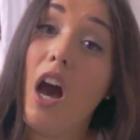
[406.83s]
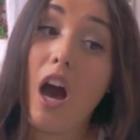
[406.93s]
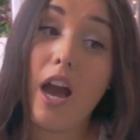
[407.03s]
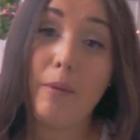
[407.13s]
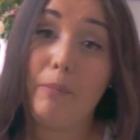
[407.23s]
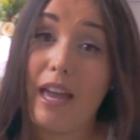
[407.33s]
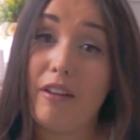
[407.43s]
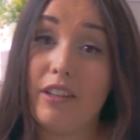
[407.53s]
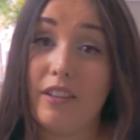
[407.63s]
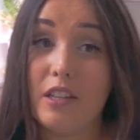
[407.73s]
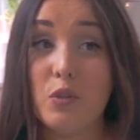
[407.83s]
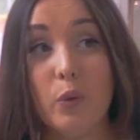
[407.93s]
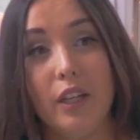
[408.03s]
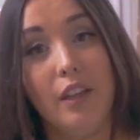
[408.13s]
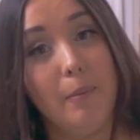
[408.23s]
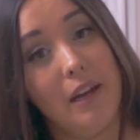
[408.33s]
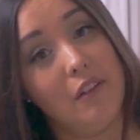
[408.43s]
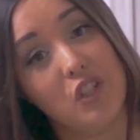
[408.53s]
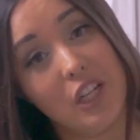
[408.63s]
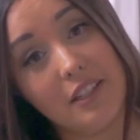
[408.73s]
I am pairing this with a pair
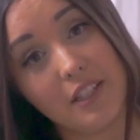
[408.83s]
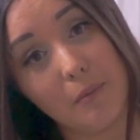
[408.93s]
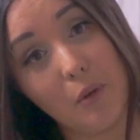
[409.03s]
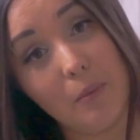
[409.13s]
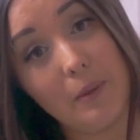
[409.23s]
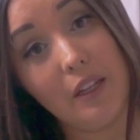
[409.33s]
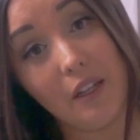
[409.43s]
of jeans at the moment,